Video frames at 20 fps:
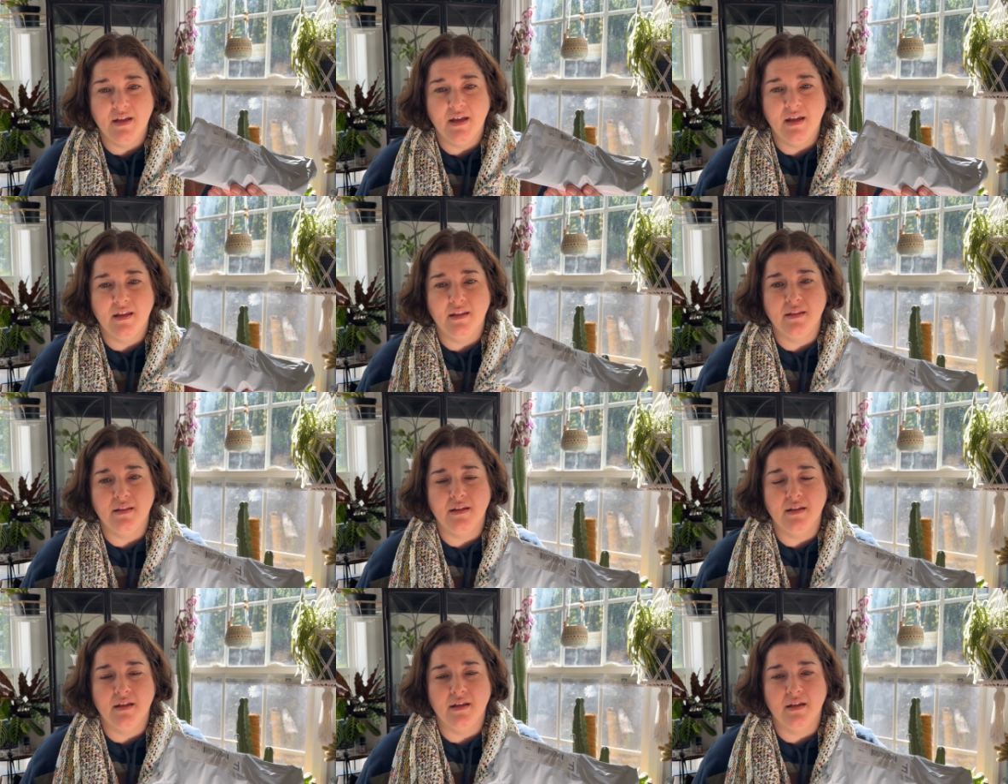
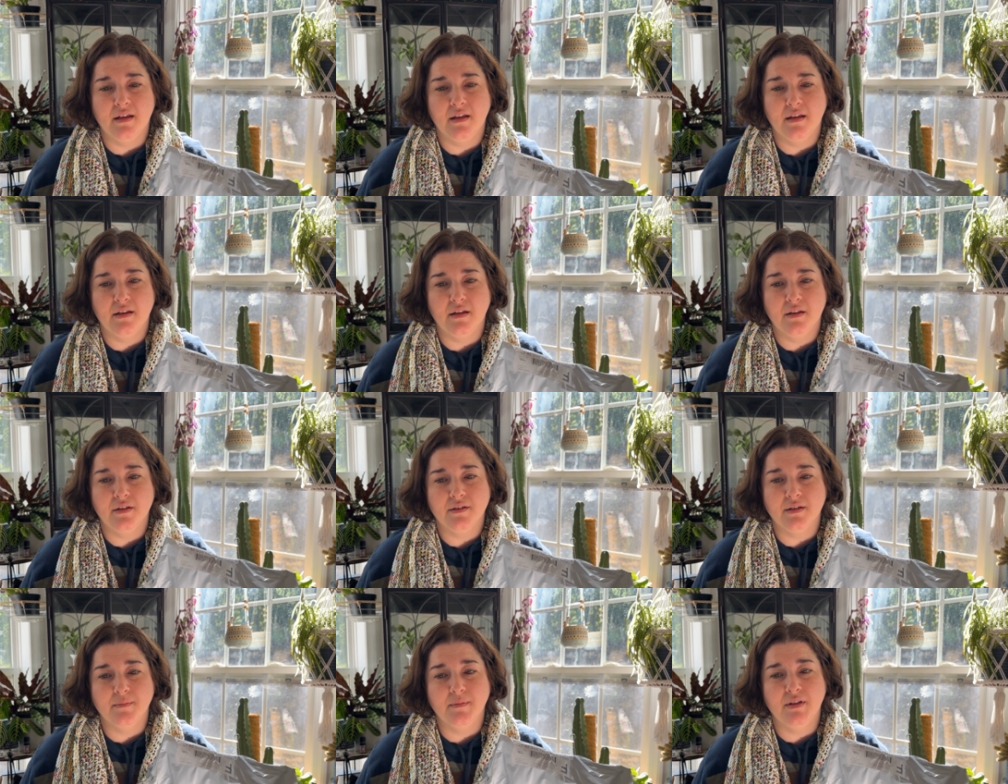and then
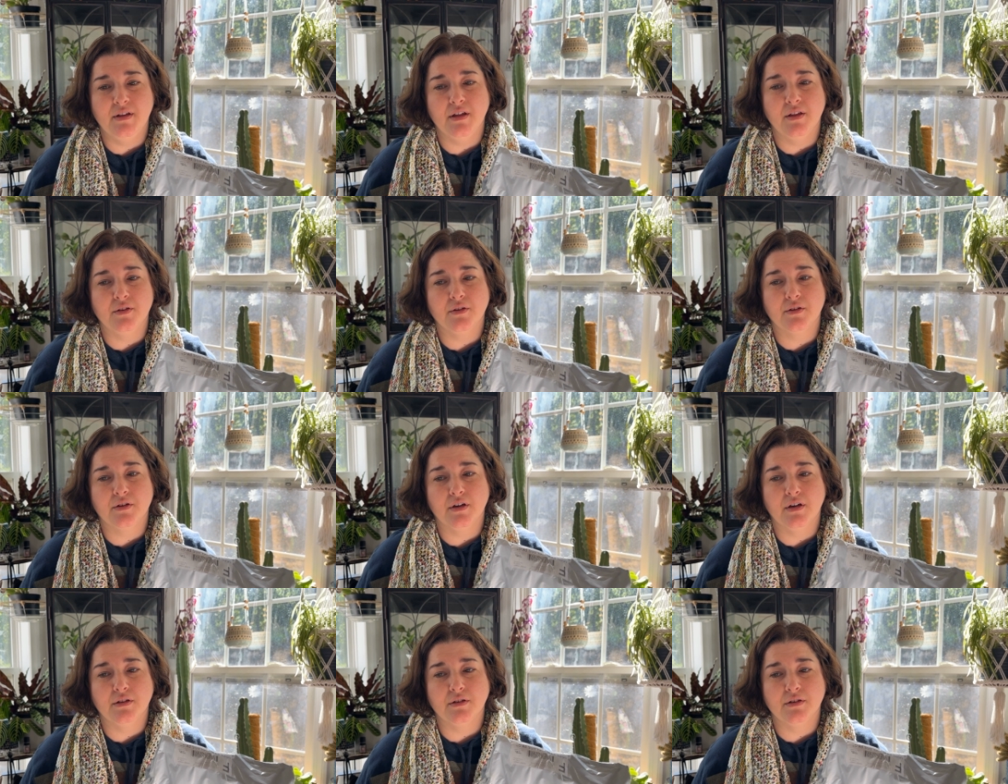some of the other
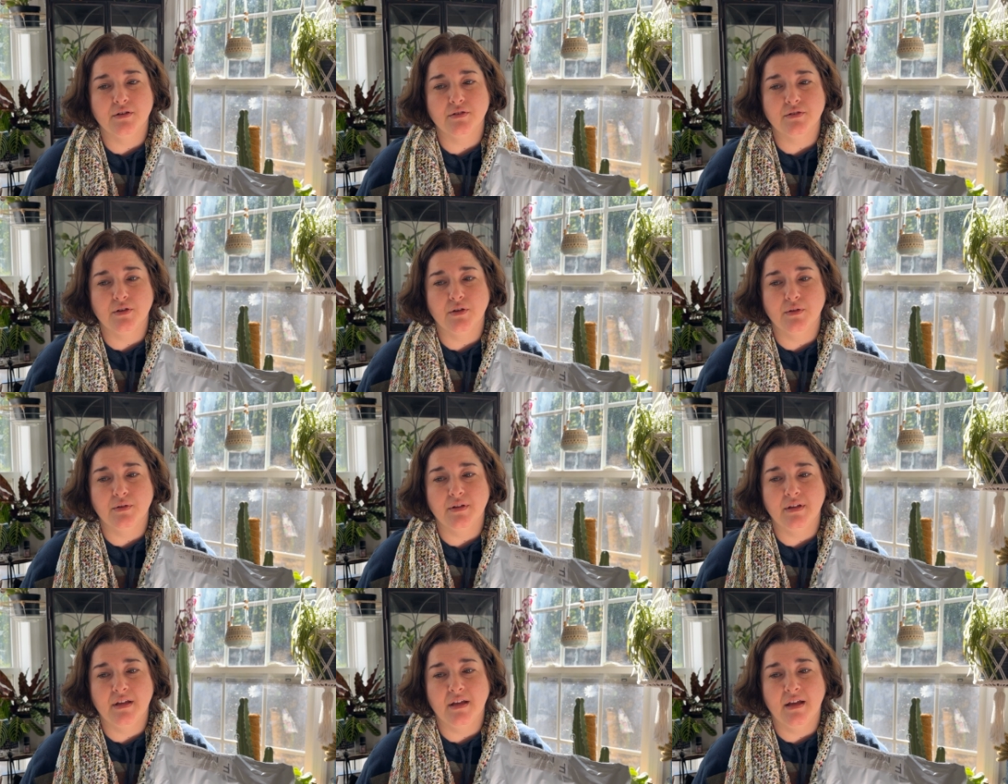colors
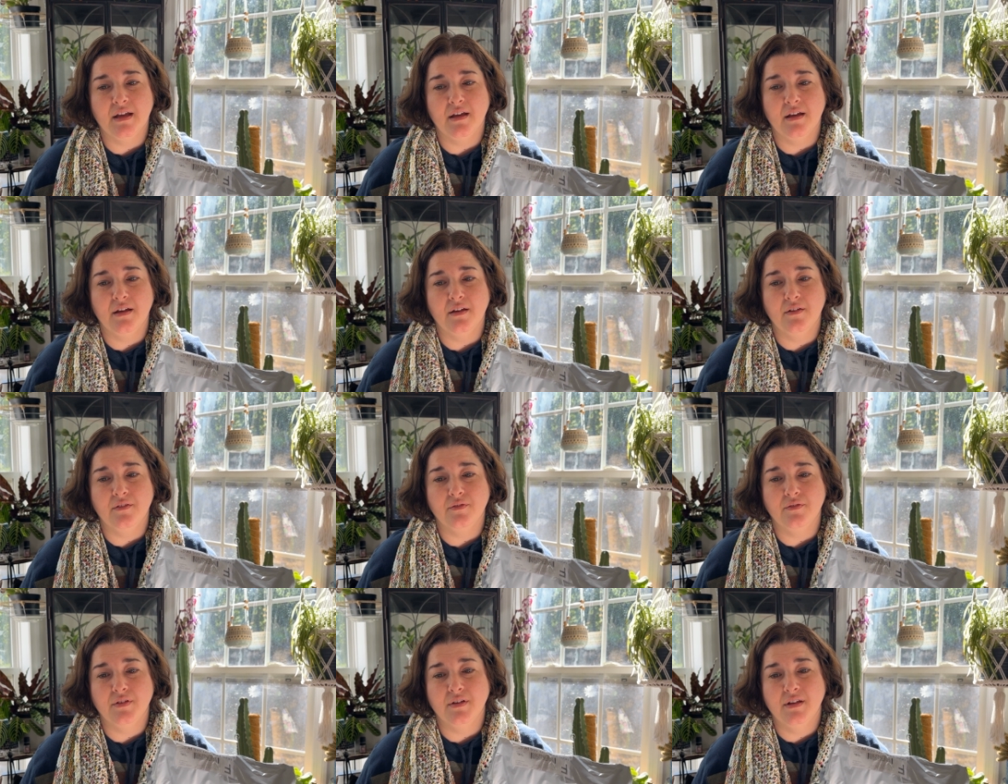only
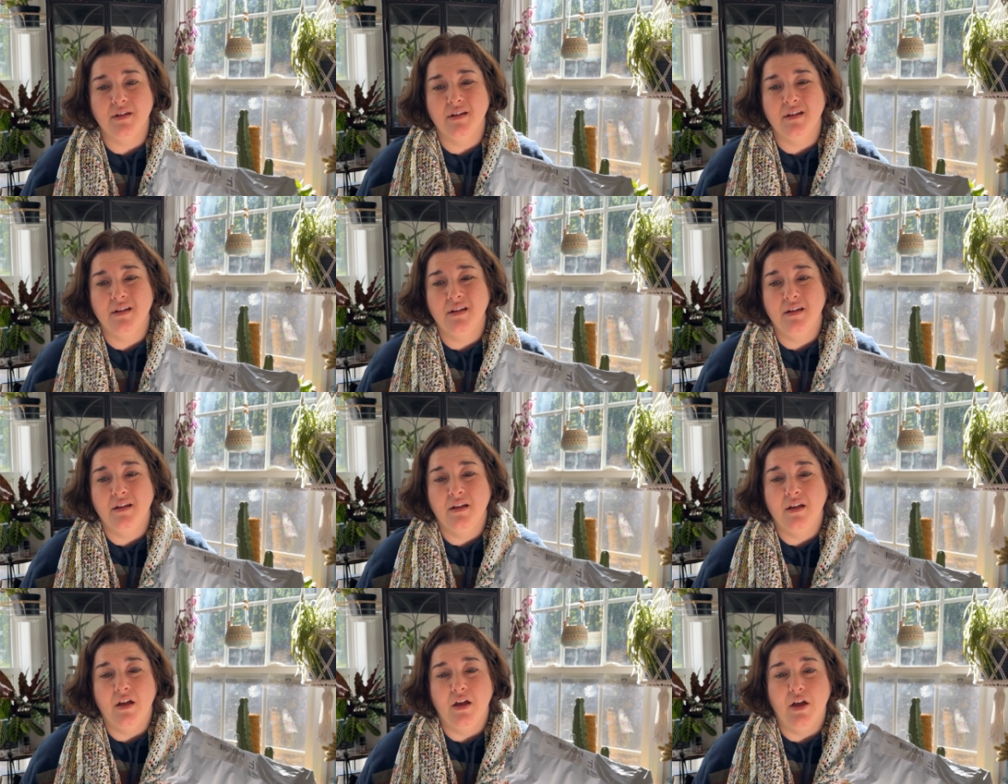have
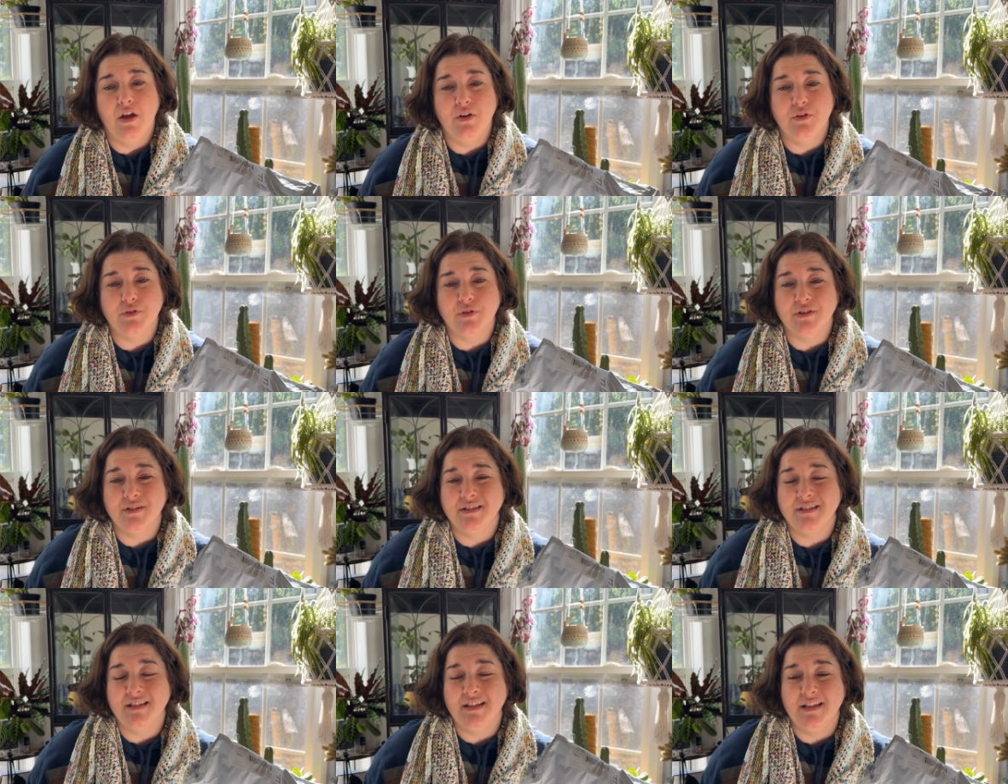under
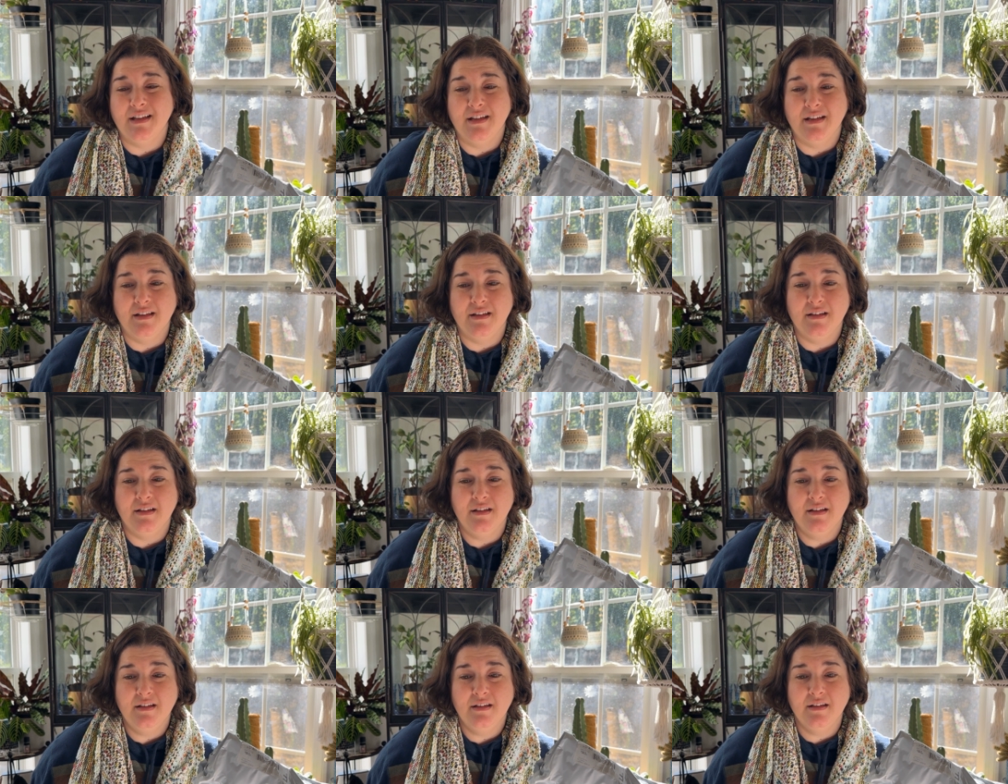
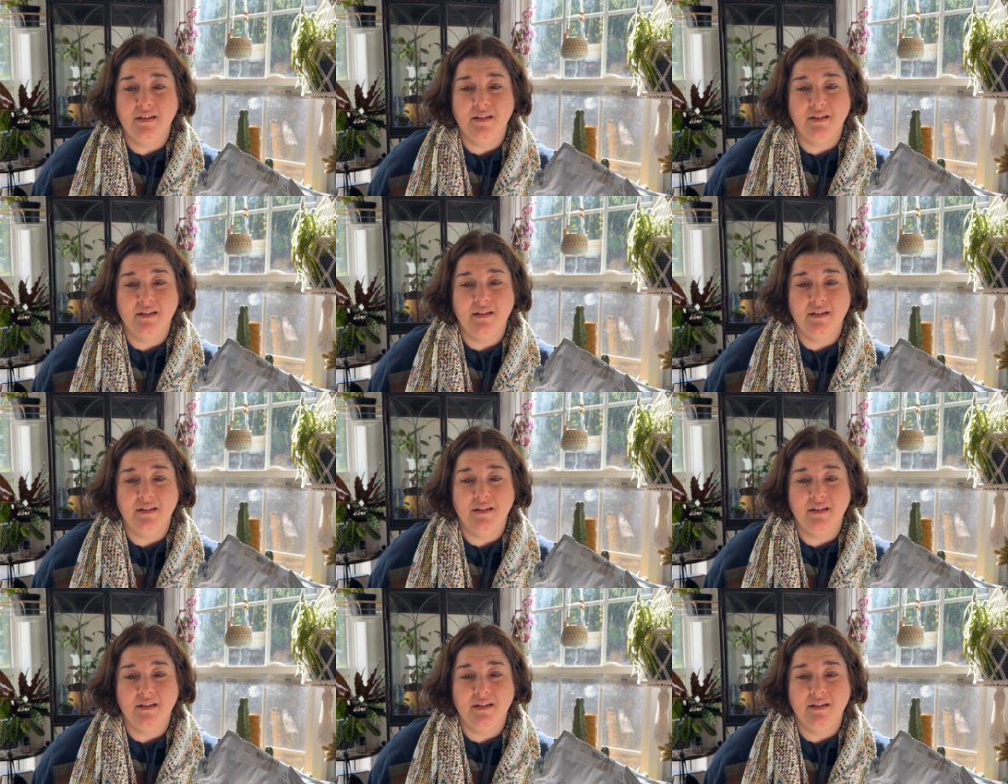10,